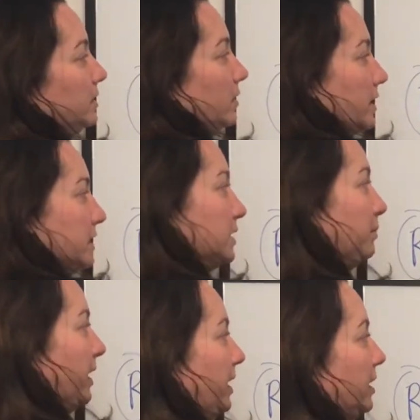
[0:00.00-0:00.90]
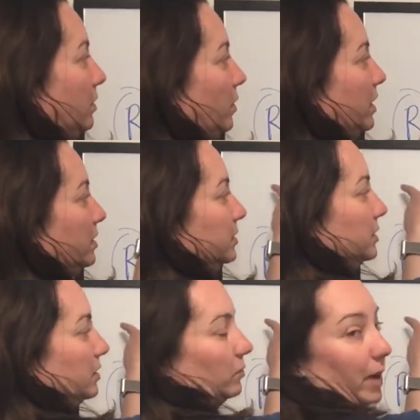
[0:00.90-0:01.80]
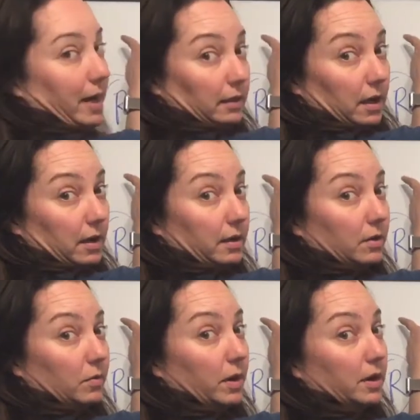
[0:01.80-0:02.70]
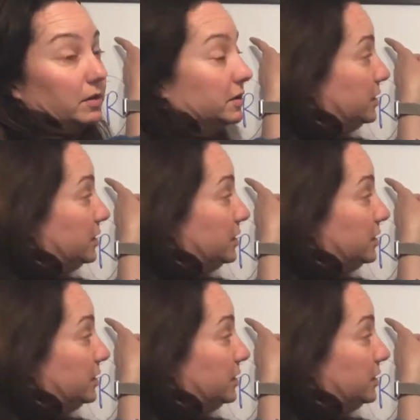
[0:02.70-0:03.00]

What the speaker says: so they split here. One goes to the right lung, one goes